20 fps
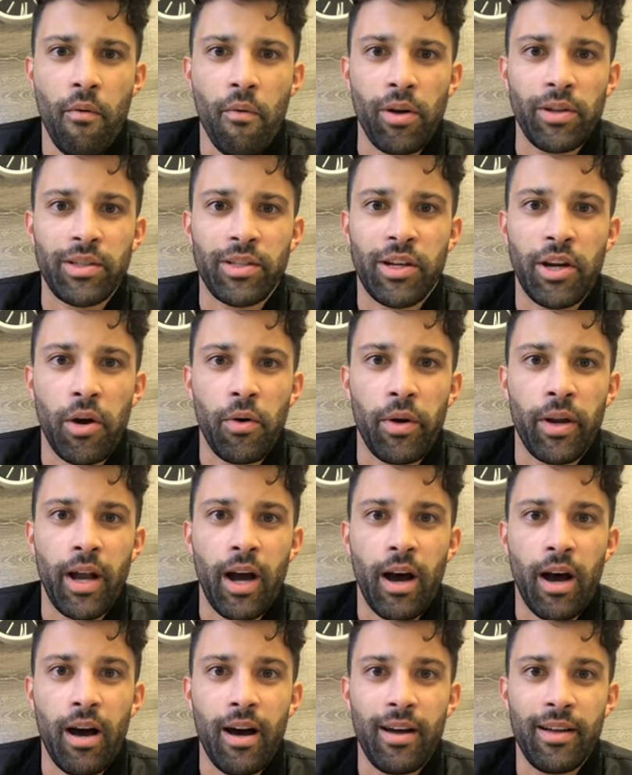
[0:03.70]
What's going
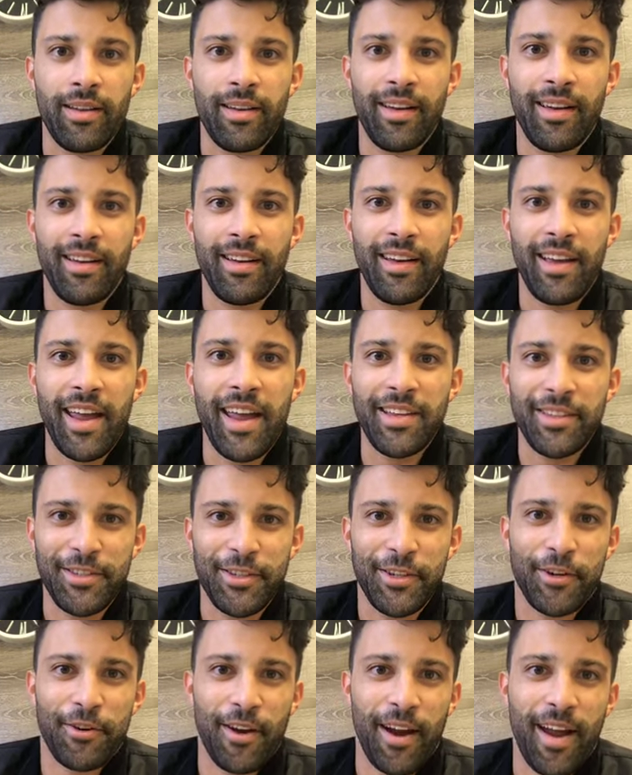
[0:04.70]
on?
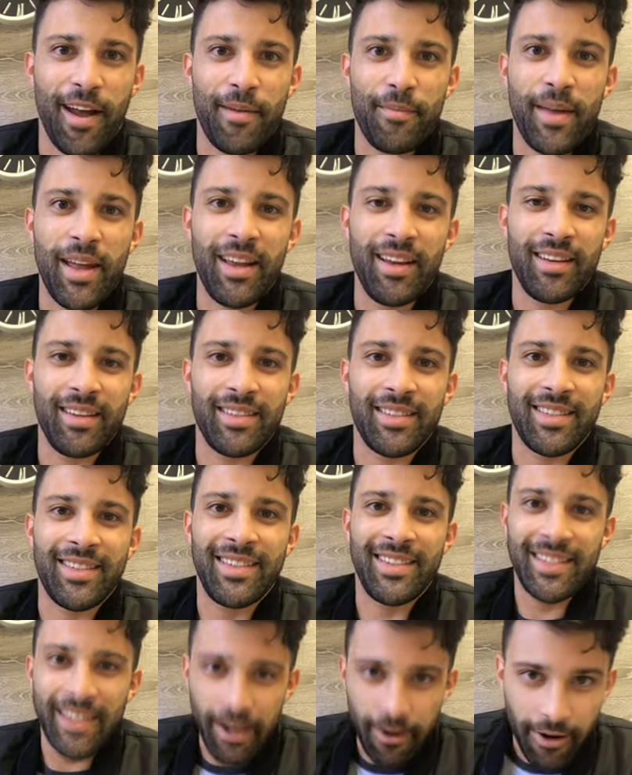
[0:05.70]
Instagram. It is
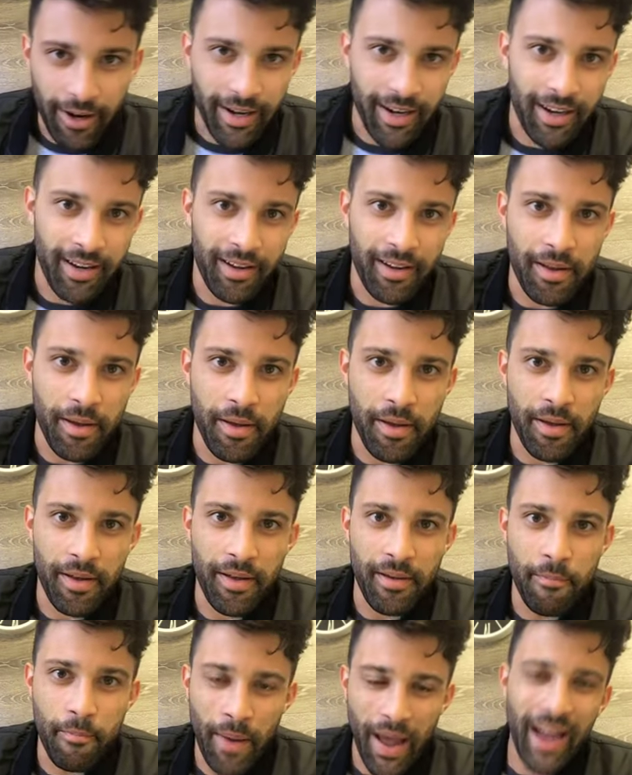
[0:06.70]
Derek
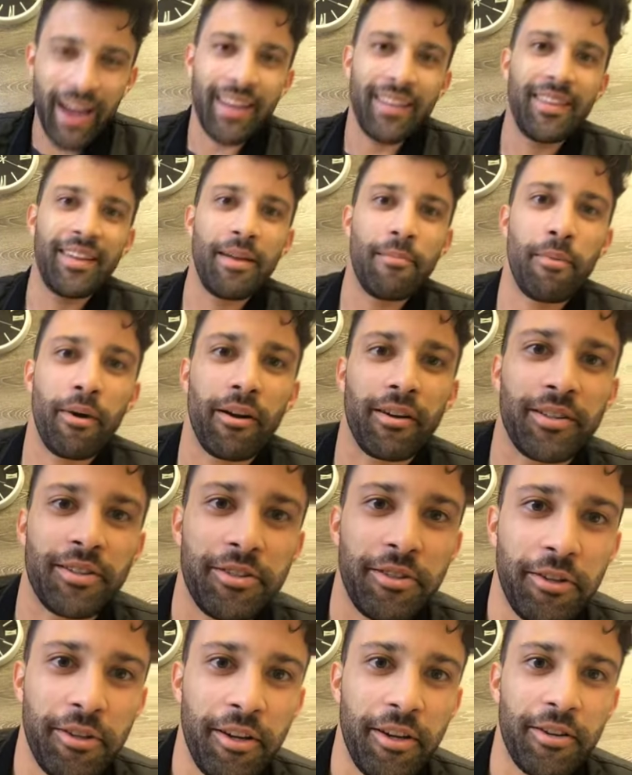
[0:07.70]
back in the Embrk
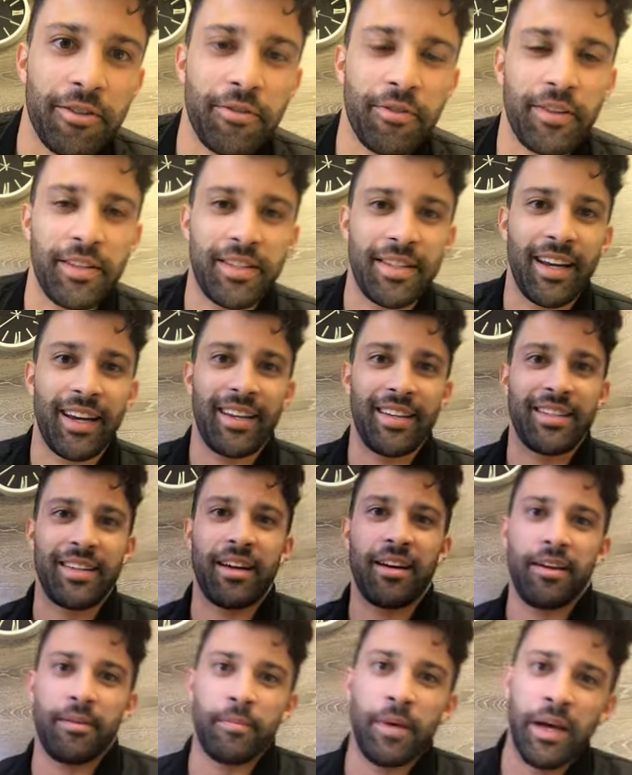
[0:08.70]
Studios for the second
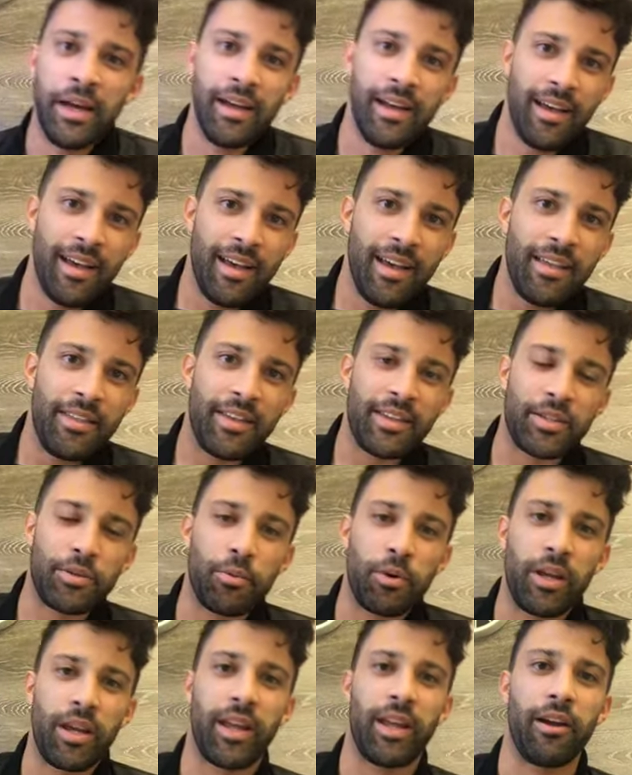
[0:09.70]
time this
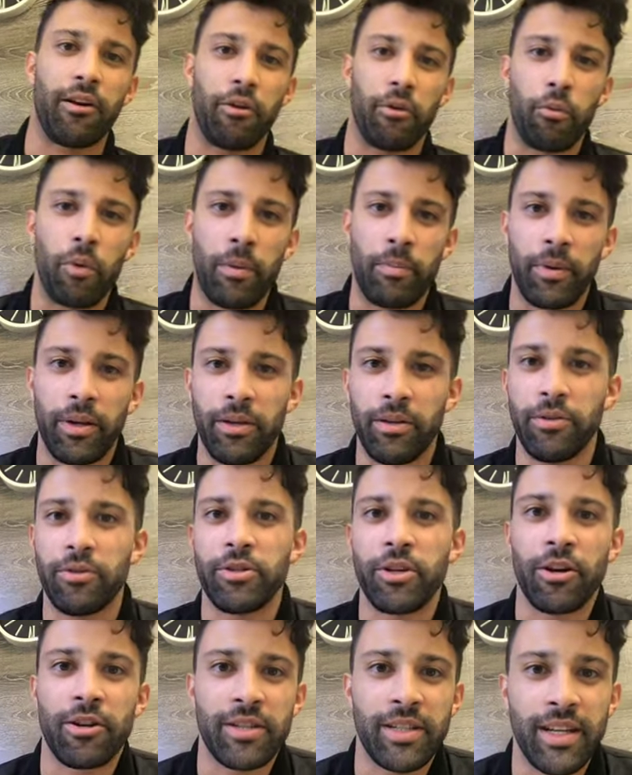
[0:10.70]
week here in Whippany, New
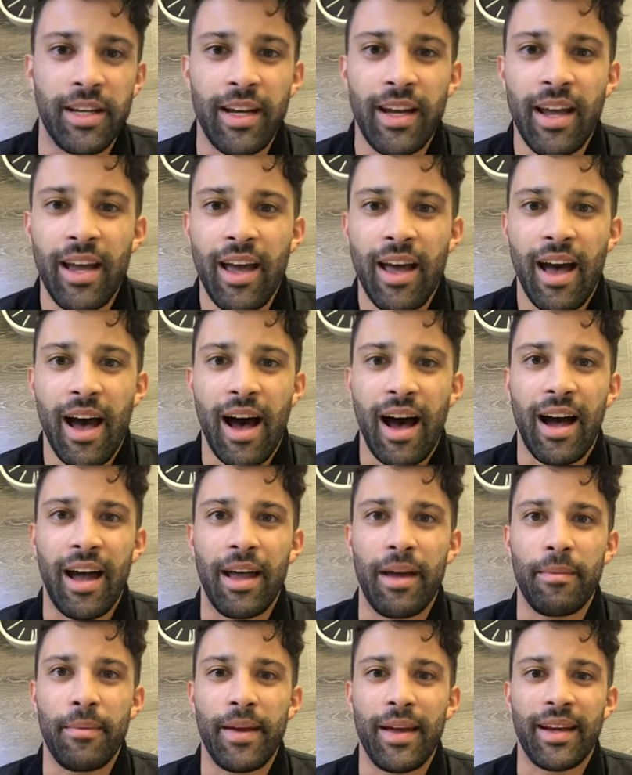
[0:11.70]
Jersey. I
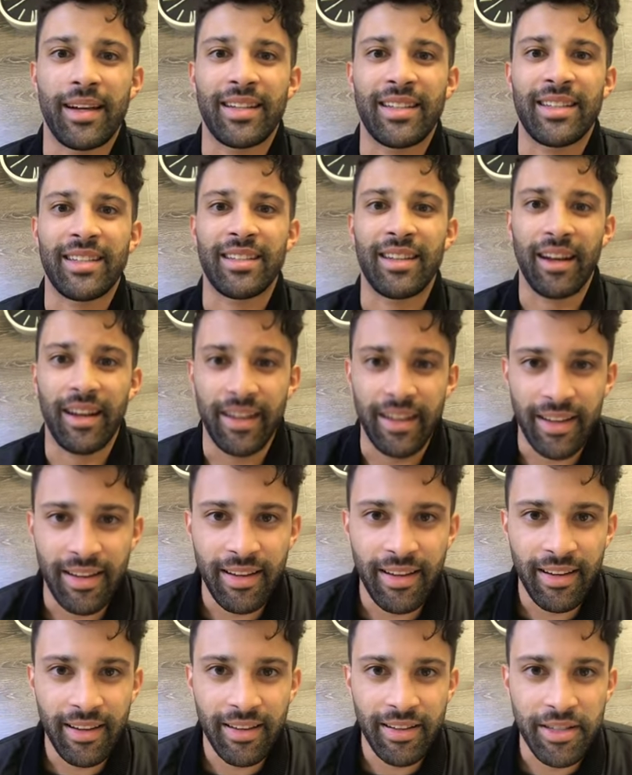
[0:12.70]
am
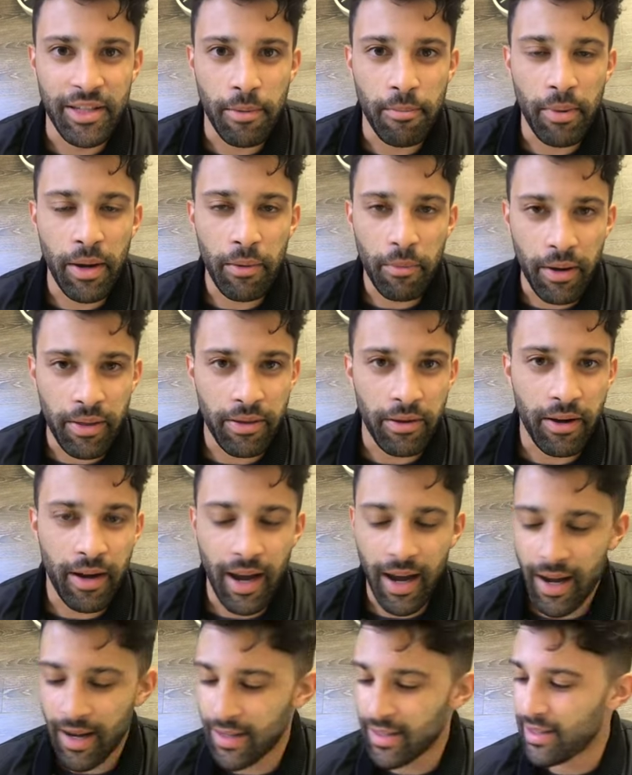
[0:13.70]
excited to be with you
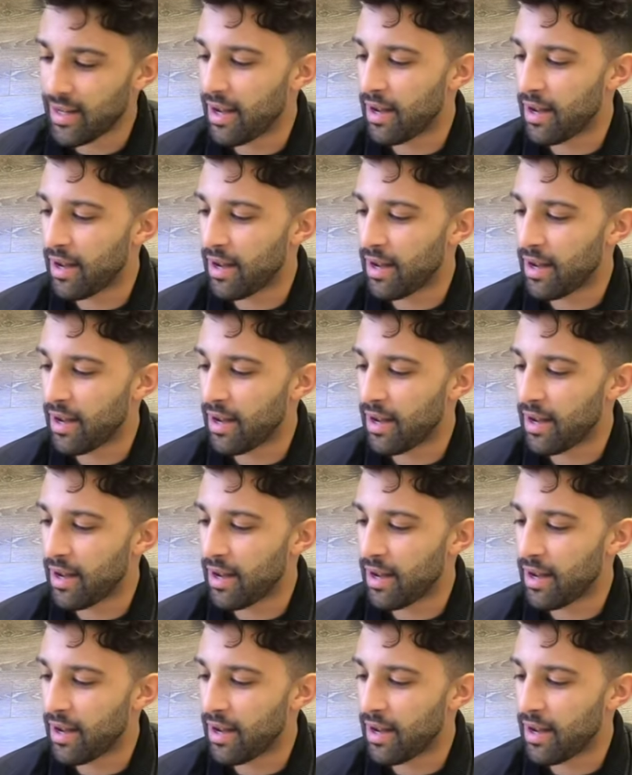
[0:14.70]
guys.